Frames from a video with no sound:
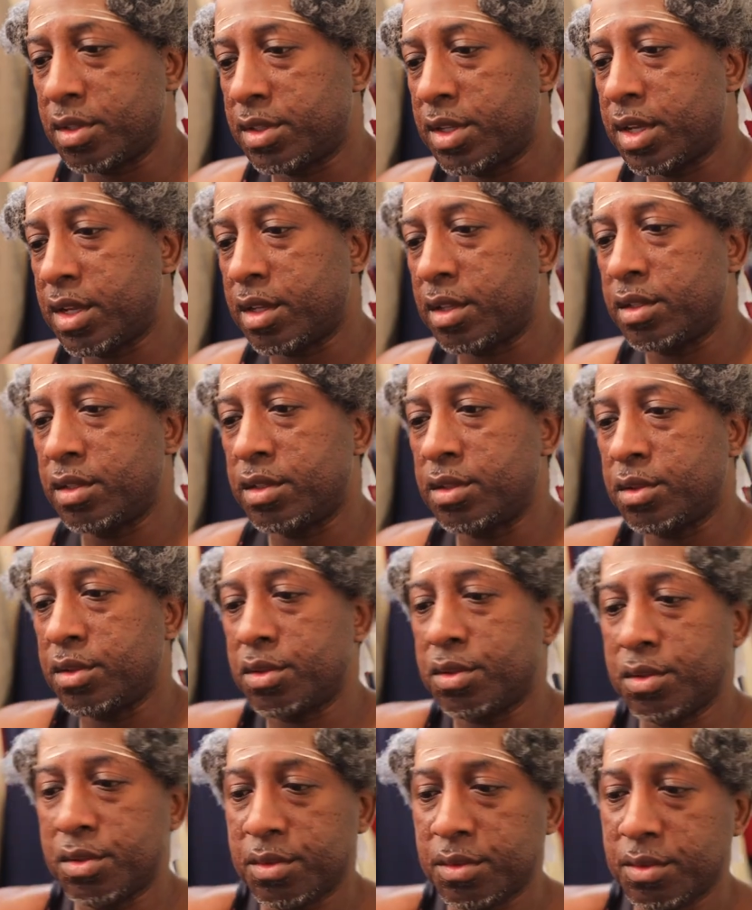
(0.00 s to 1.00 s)
to take a
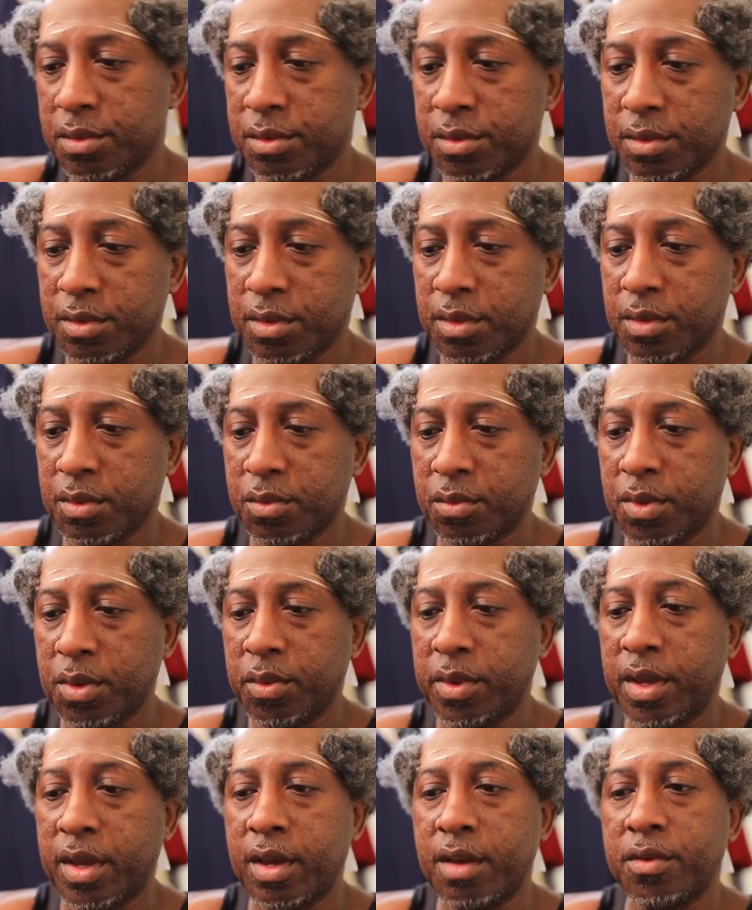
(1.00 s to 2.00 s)
little, what
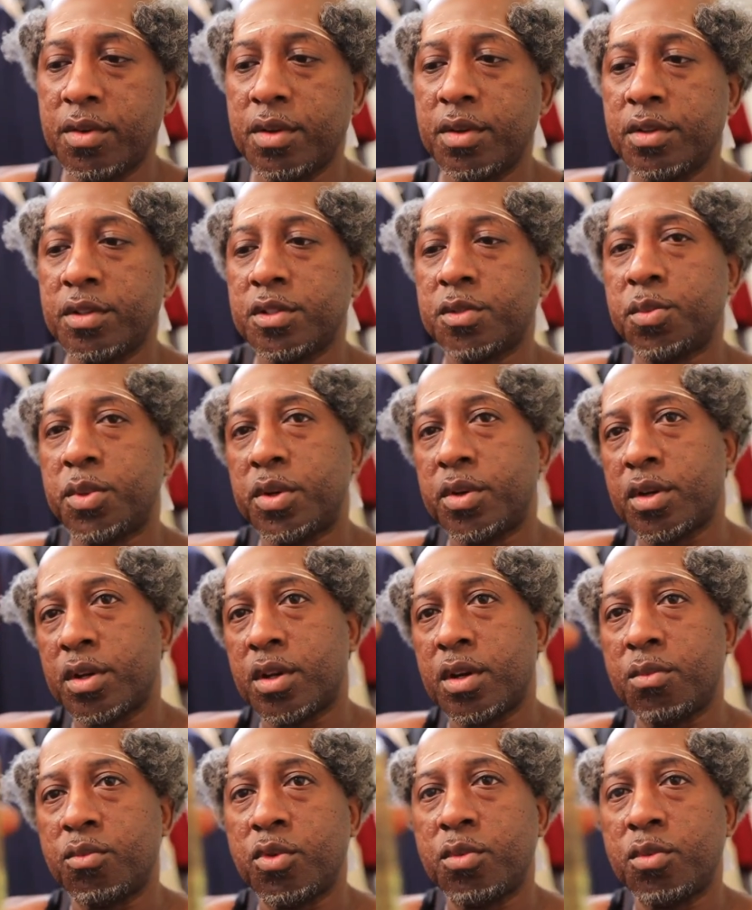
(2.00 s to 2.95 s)
we have here, spirit gum